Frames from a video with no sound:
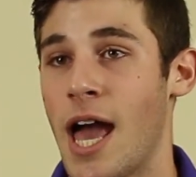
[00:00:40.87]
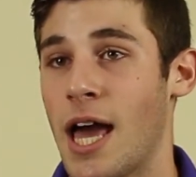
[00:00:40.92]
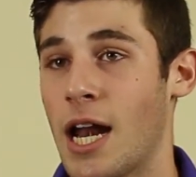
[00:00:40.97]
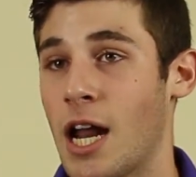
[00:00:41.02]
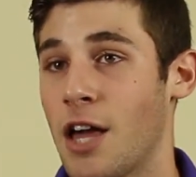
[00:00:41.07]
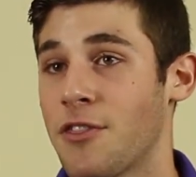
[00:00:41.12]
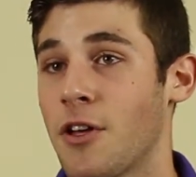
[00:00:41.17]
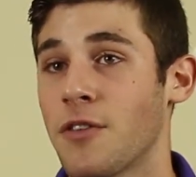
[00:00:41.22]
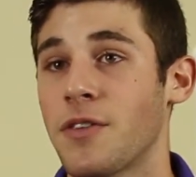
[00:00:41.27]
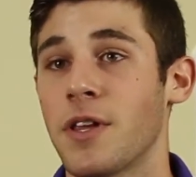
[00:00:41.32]
And
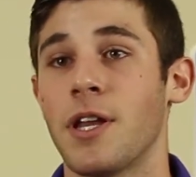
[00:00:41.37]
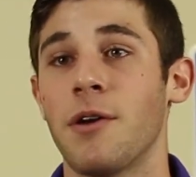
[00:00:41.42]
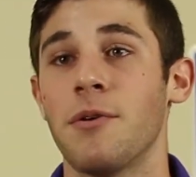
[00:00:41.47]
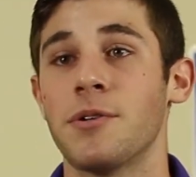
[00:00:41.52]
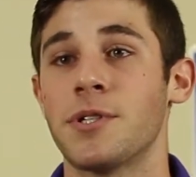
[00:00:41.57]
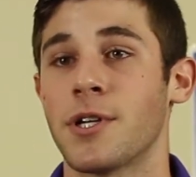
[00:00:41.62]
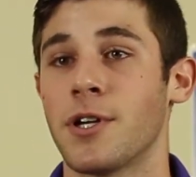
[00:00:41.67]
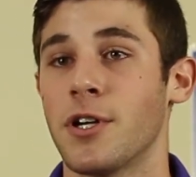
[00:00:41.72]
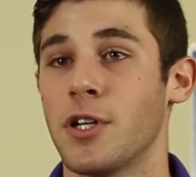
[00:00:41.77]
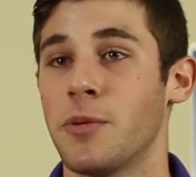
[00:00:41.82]
I thought that he
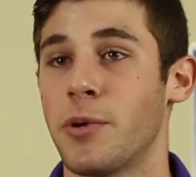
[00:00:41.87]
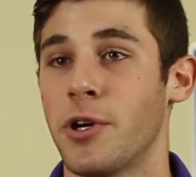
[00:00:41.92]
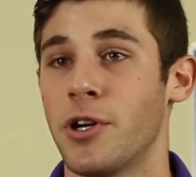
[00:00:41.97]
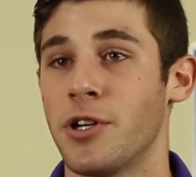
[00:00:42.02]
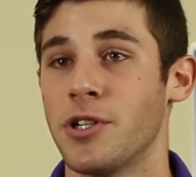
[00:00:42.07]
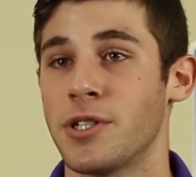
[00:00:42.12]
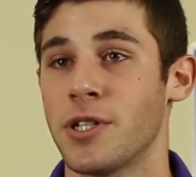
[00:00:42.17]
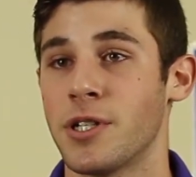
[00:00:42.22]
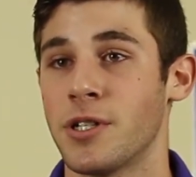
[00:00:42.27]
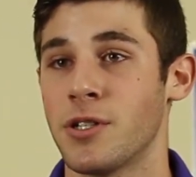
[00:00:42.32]
was a good
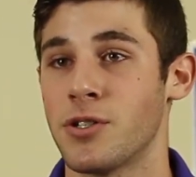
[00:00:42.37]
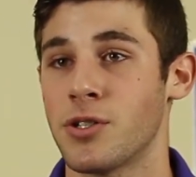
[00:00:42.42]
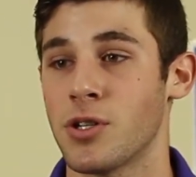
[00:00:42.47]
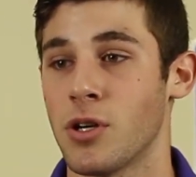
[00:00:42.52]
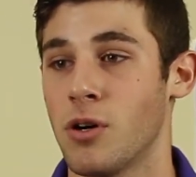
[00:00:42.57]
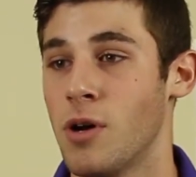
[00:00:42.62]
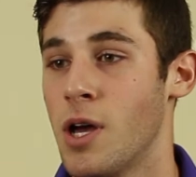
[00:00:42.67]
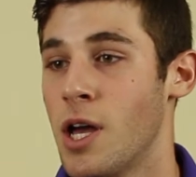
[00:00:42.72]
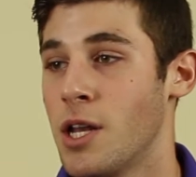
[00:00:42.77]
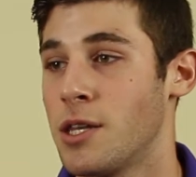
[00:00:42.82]
person.
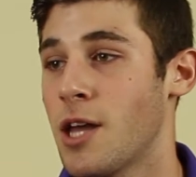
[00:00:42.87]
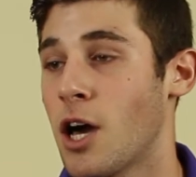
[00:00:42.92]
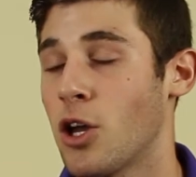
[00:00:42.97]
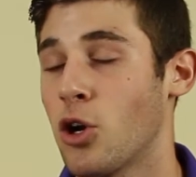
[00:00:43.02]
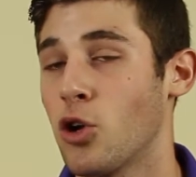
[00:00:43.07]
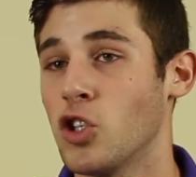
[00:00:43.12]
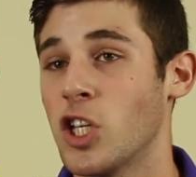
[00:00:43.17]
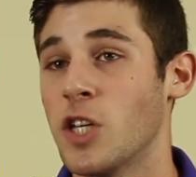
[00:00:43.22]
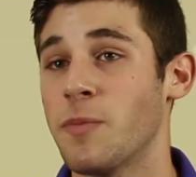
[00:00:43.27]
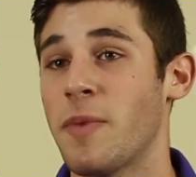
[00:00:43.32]
So not
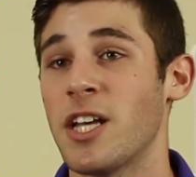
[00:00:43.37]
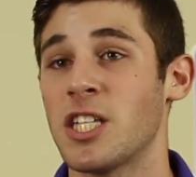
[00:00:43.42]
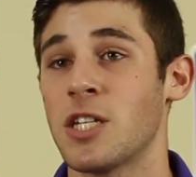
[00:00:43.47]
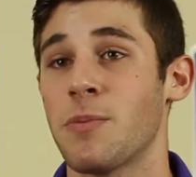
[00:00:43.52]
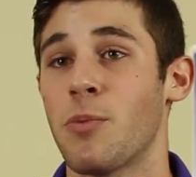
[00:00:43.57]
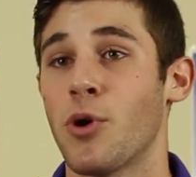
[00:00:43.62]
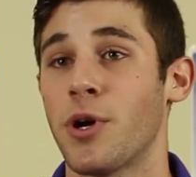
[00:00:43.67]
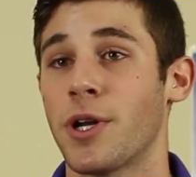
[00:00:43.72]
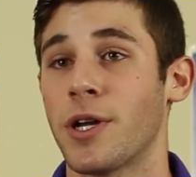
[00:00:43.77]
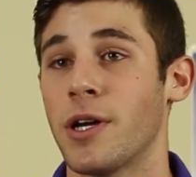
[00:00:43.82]
only am I
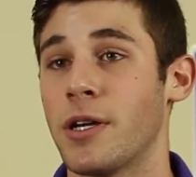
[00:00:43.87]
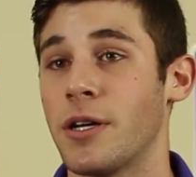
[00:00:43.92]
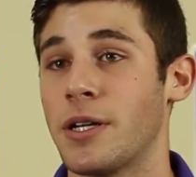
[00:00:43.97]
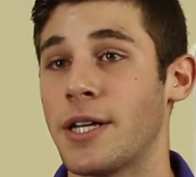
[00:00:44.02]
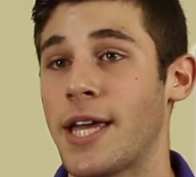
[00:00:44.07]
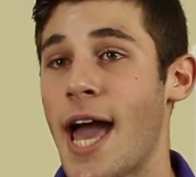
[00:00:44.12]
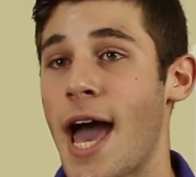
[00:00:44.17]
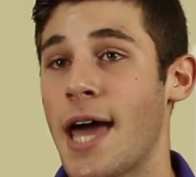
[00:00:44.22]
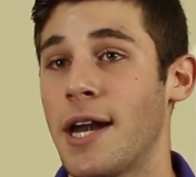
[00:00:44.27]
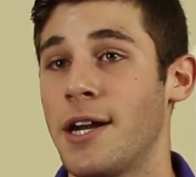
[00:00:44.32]
supporting a
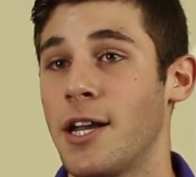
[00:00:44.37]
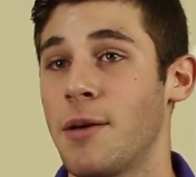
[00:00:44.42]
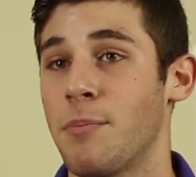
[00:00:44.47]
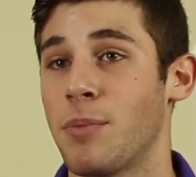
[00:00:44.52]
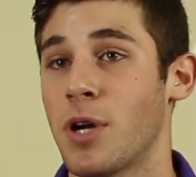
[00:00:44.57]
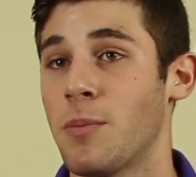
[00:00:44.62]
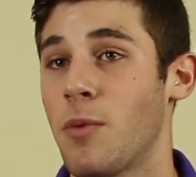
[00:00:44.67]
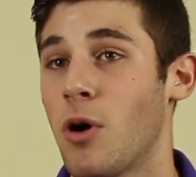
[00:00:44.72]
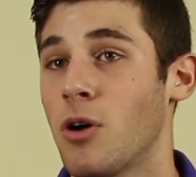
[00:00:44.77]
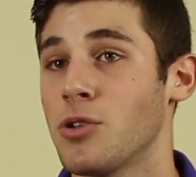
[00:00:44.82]
good candidate,
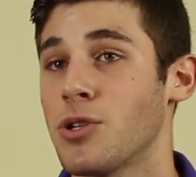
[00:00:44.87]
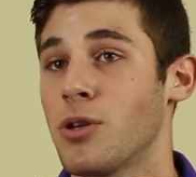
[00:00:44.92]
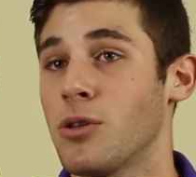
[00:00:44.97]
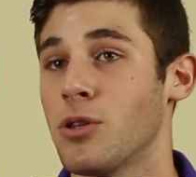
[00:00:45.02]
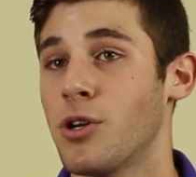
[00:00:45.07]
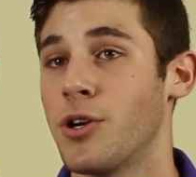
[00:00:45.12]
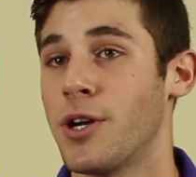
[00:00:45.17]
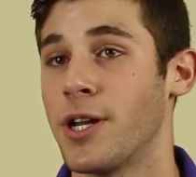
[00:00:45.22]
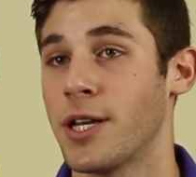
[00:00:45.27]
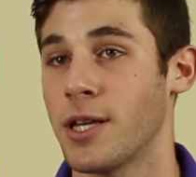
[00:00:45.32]
but I'm also
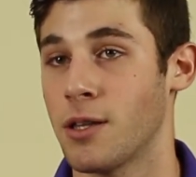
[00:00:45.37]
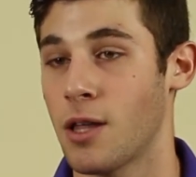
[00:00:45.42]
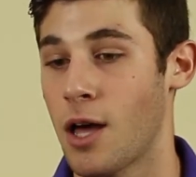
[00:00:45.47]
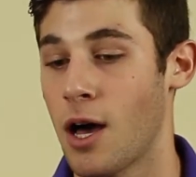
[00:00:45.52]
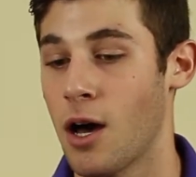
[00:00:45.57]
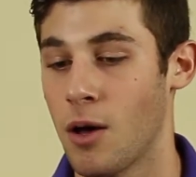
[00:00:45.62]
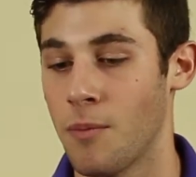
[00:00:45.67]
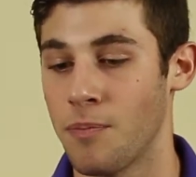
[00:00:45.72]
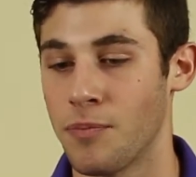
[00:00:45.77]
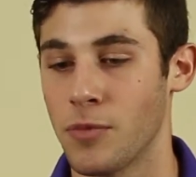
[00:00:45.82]
learning
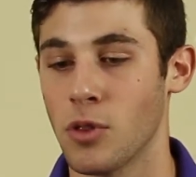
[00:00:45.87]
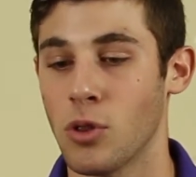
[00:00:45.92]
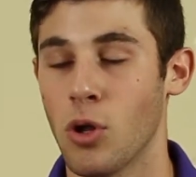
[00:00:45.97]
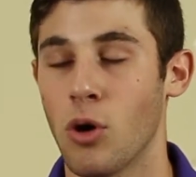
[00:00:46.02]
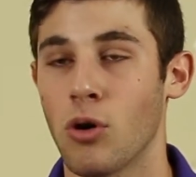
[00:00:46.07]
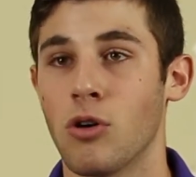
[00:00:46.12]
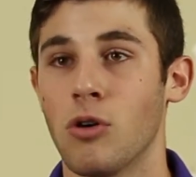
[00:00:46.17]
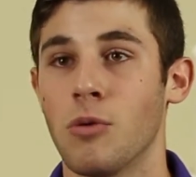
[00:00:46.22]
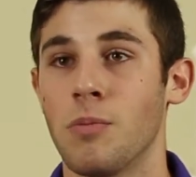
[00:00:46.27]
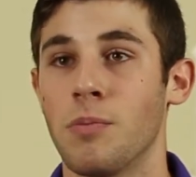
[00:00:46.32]

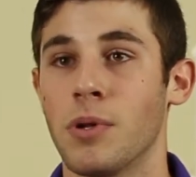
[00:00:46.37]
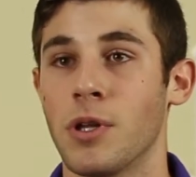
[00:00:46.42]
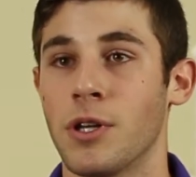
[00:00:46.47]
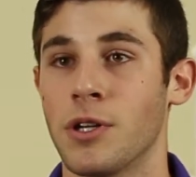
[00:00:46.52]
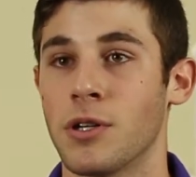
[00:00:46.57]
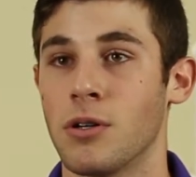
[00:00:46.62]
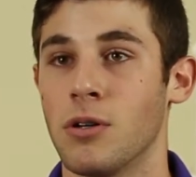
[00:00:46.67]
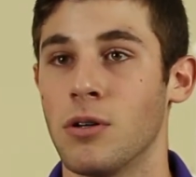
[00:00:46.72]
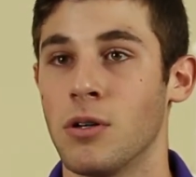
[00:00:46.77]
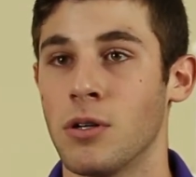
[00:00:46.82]
local
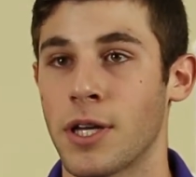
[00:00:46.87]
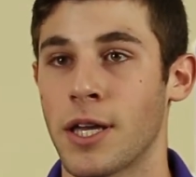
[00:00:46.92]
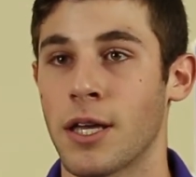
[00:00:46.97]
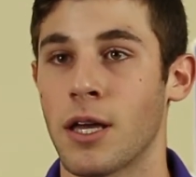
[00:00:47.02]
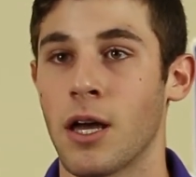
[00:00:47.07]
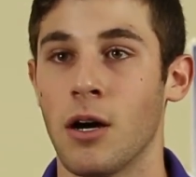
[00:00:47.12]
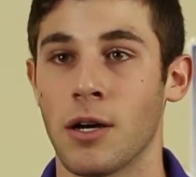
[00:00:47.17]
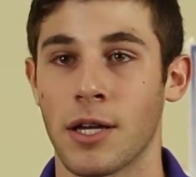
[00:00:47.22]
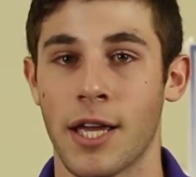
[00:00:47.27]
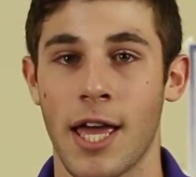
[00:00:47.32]
political
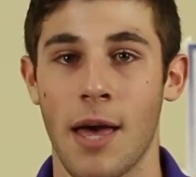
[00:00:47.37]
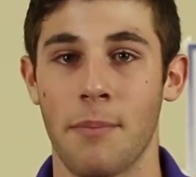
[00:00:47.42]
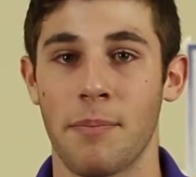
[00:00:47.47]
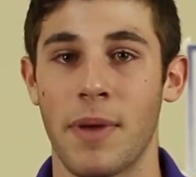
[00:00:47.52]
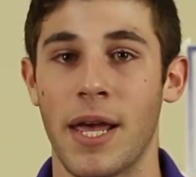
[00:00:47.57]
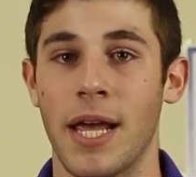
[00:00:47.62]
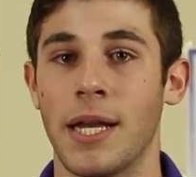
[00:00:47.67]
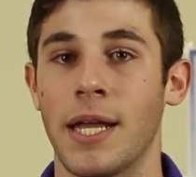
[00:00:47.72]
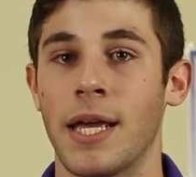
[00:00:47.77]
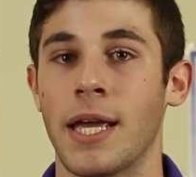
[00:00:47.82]

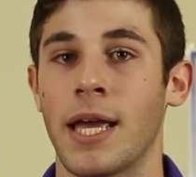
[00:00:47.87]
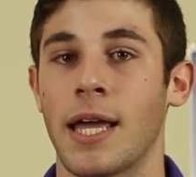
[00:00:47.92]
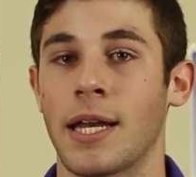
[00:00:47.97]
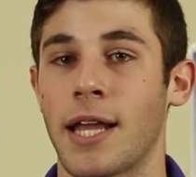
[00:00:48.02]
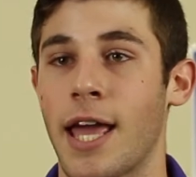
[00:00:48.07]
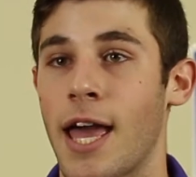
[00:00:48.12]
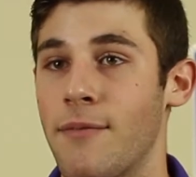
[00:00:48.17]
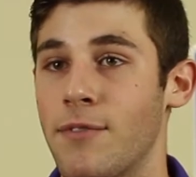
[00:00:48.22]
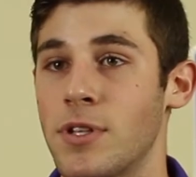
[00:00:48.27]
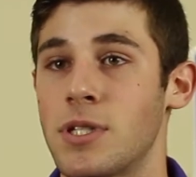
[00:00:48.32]
campaigning and
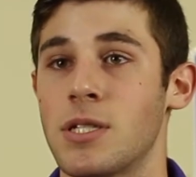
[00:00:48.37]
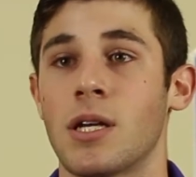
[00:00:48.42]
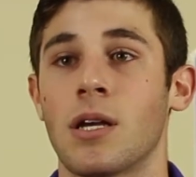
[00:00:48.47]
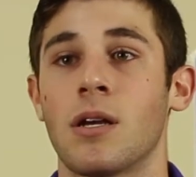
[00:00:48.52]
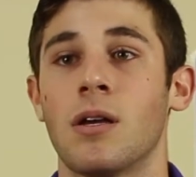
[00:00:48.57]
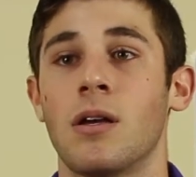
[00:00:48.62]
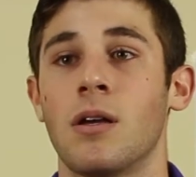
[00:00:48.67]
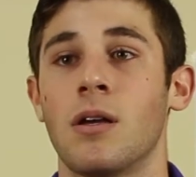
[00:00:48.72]
canvassing.